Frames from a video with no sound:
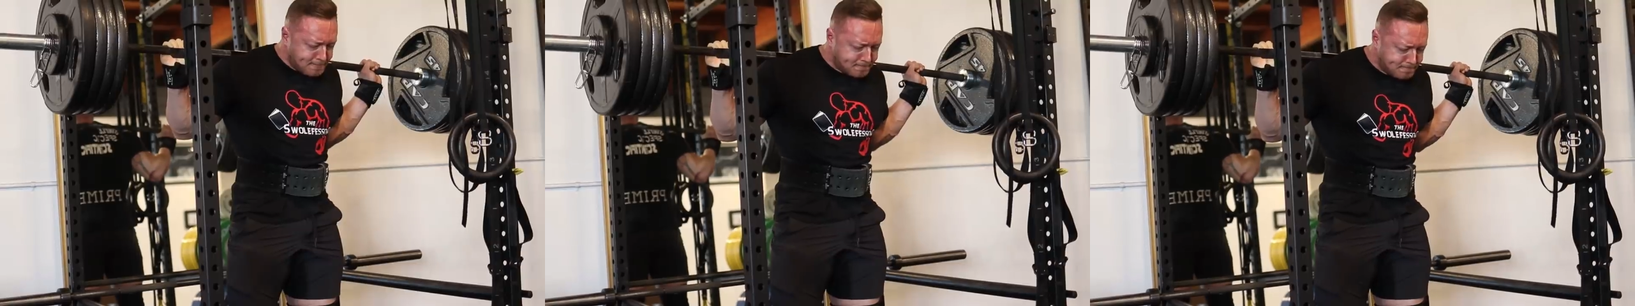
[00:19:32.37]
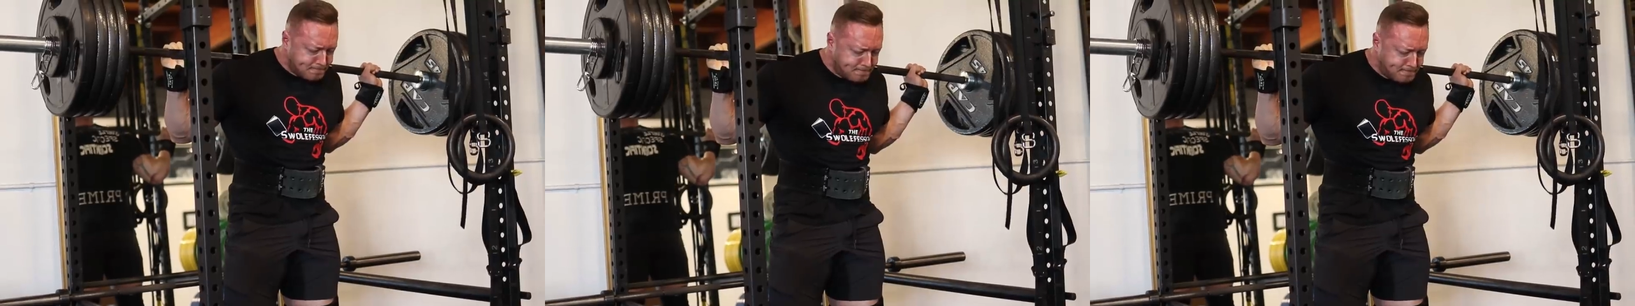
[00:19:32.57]

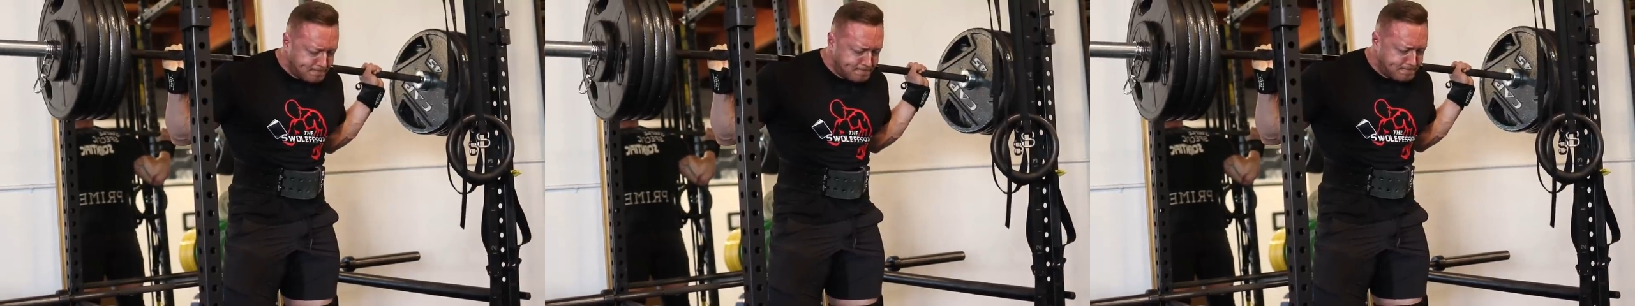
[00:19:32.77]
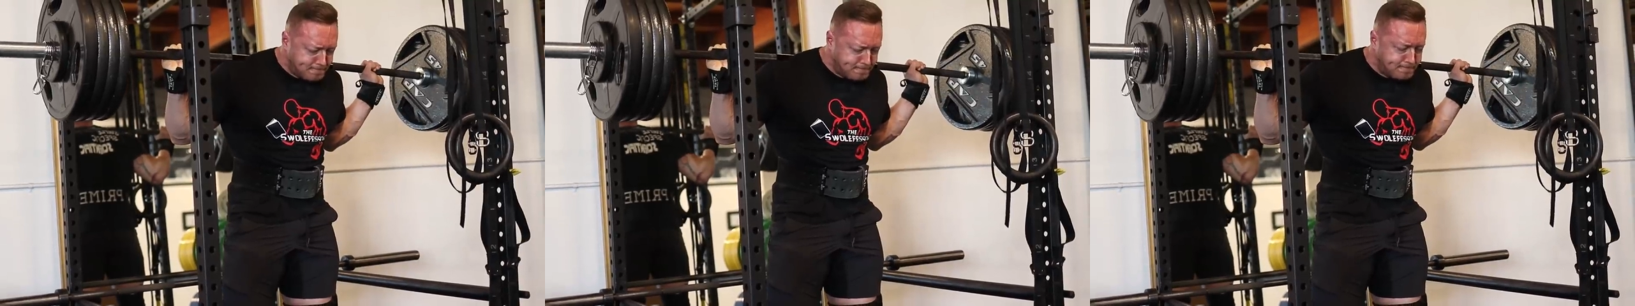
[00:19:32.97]

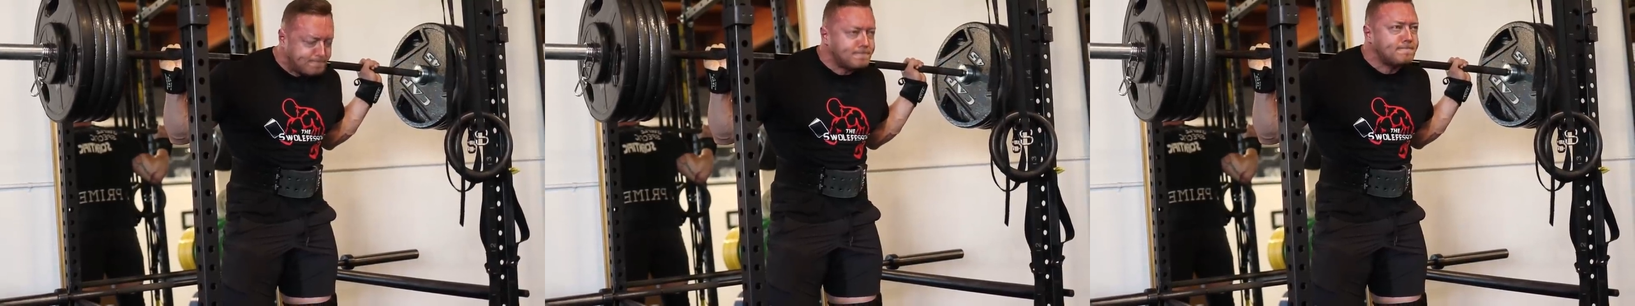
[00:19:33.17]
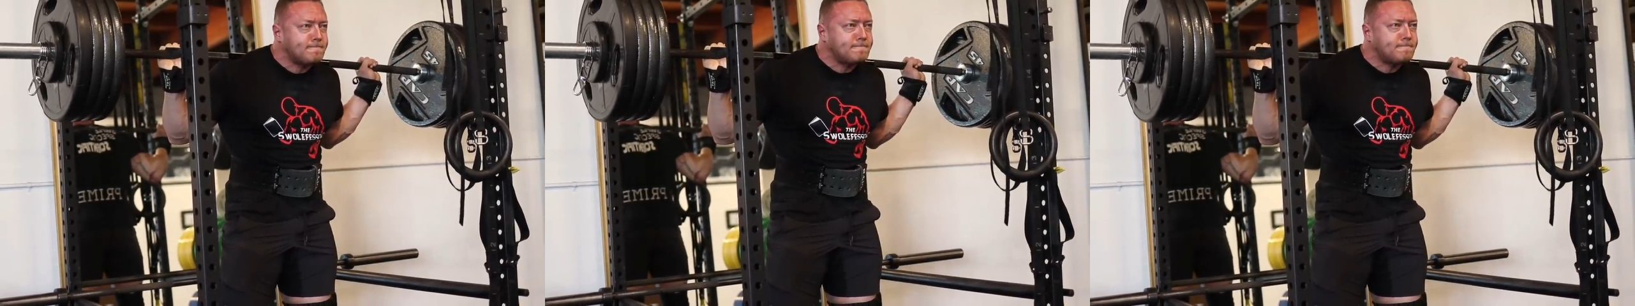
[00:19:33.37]

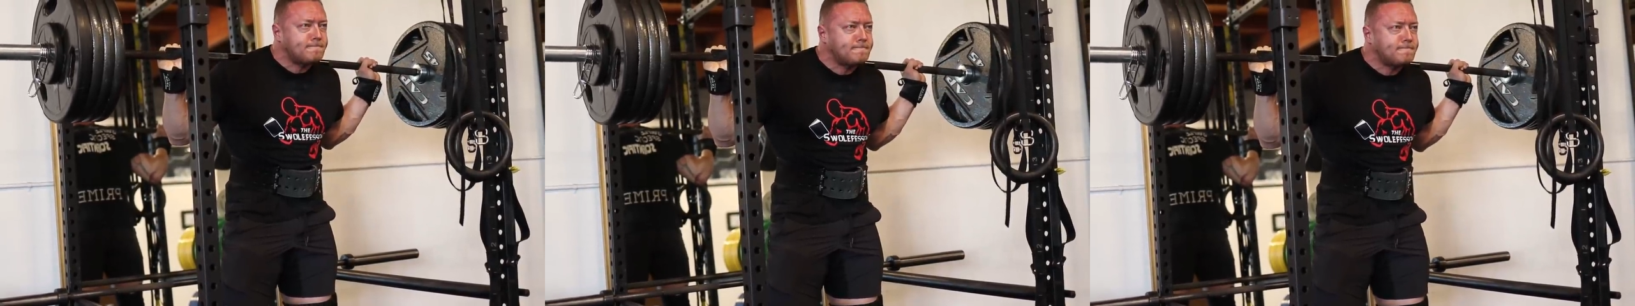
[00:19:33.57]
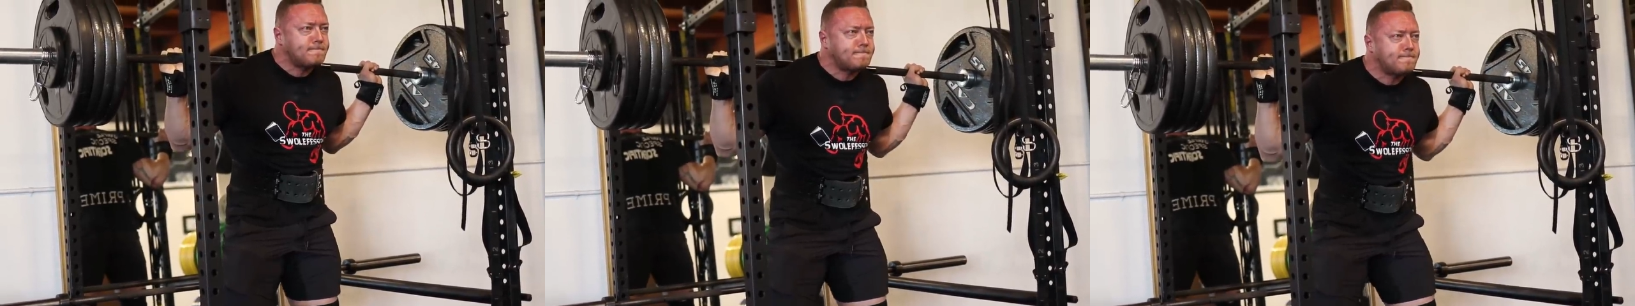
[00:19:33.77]

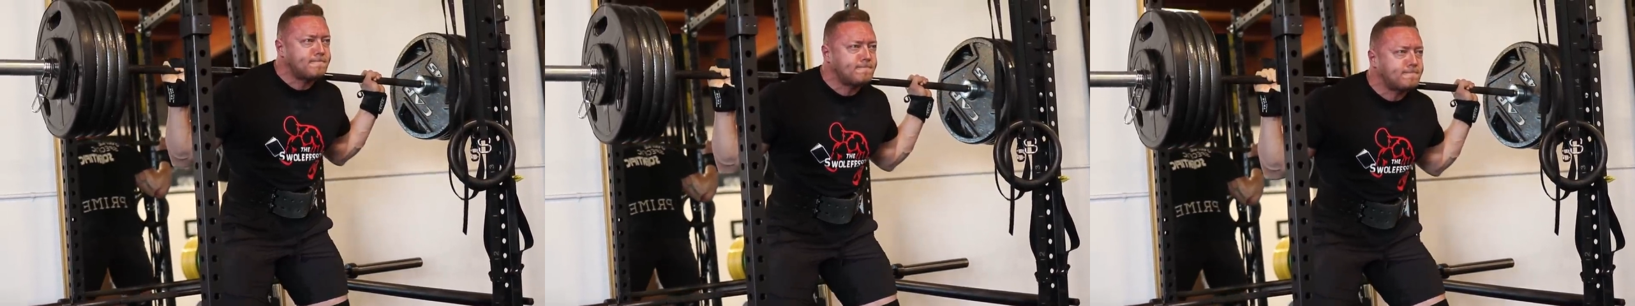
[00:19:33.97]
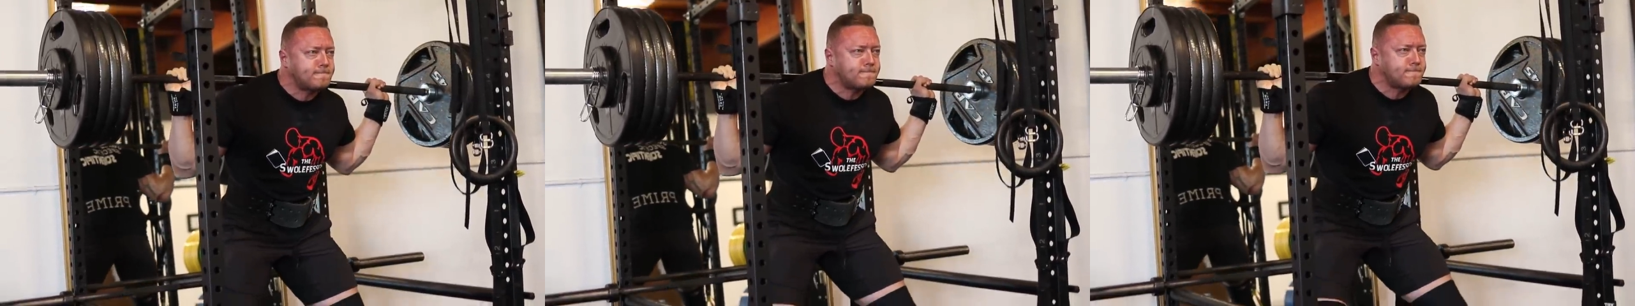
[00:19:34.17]

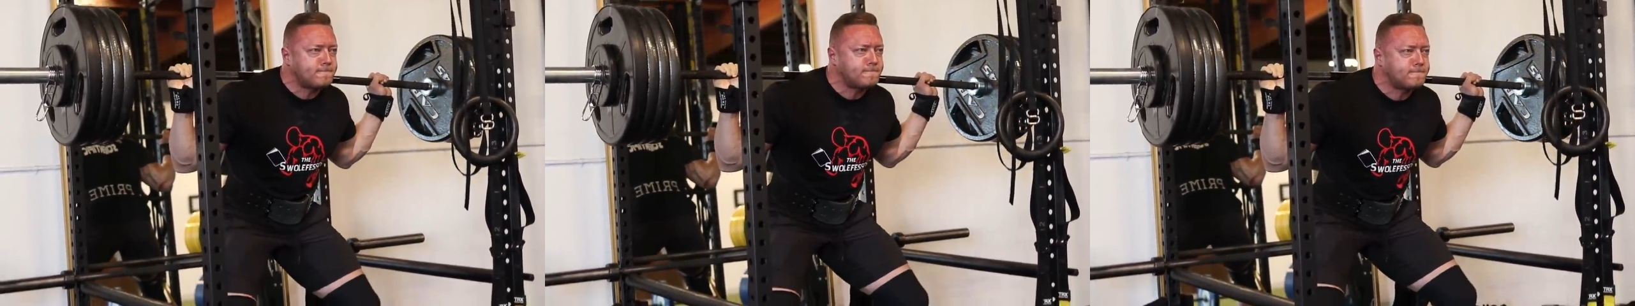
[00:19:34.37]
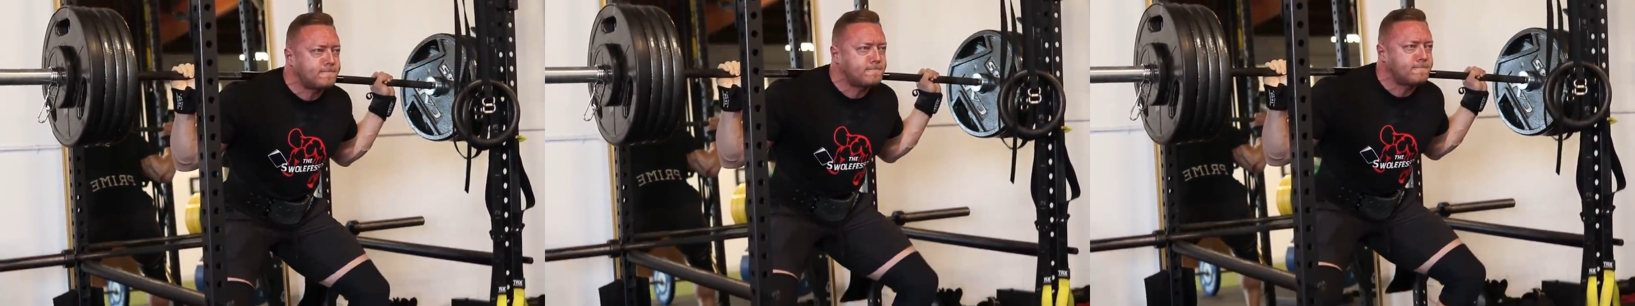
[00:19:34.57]

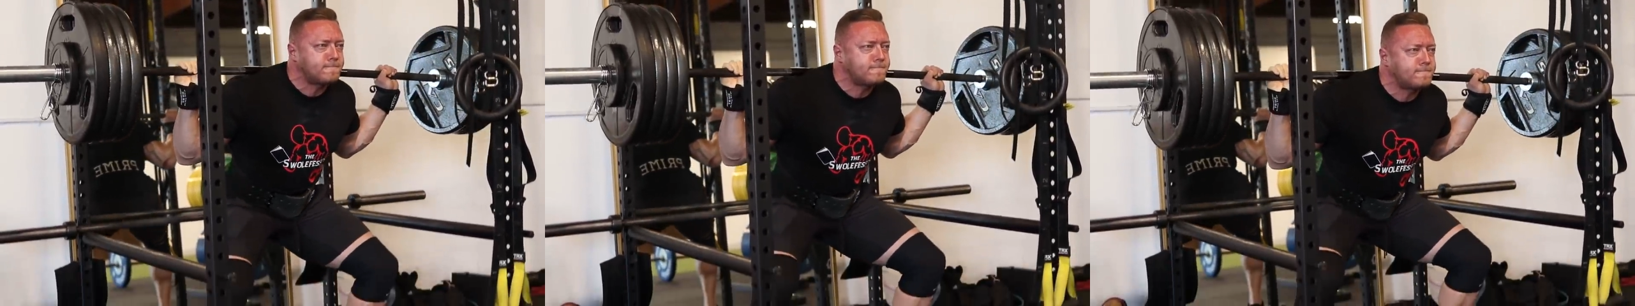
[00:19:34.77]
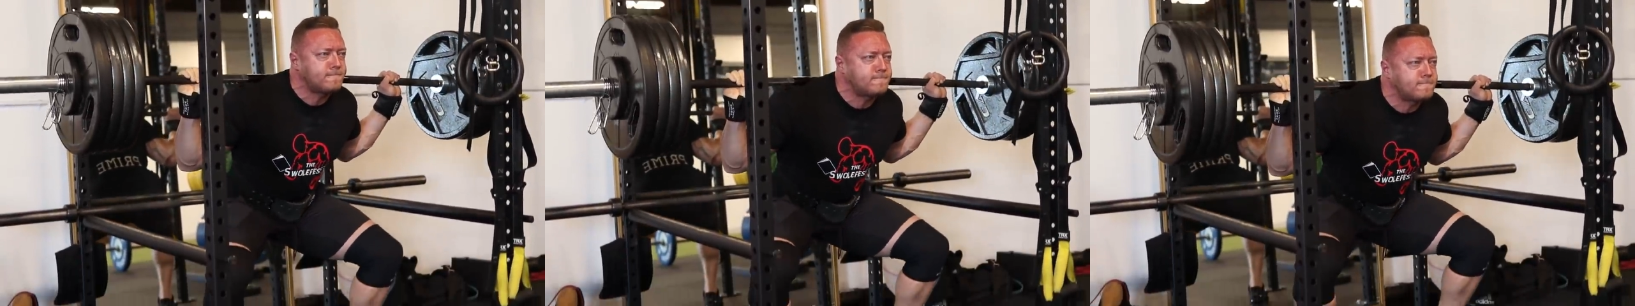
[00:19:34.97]

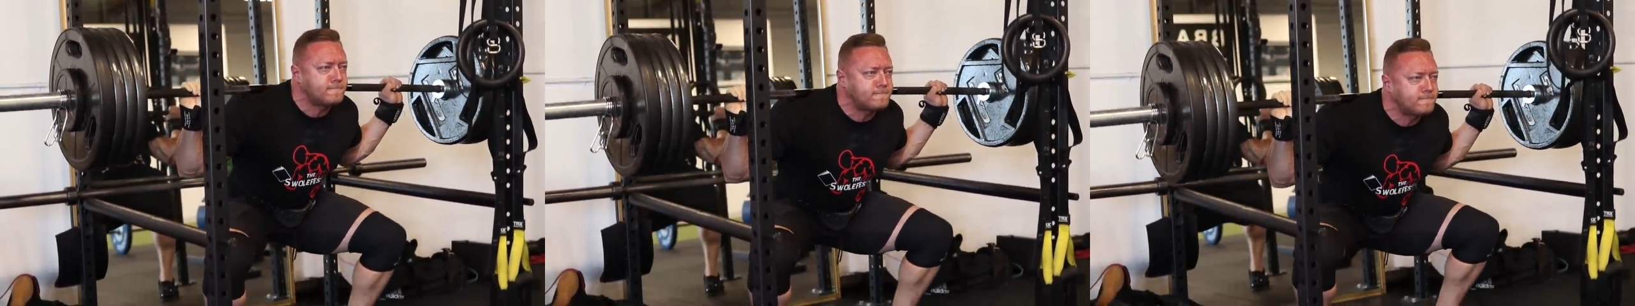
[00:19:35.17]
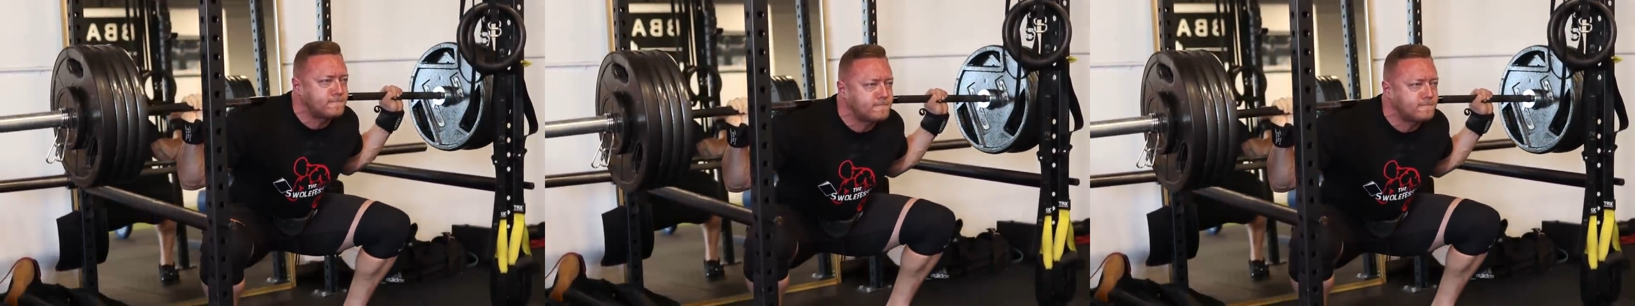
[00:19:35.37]
[no speech]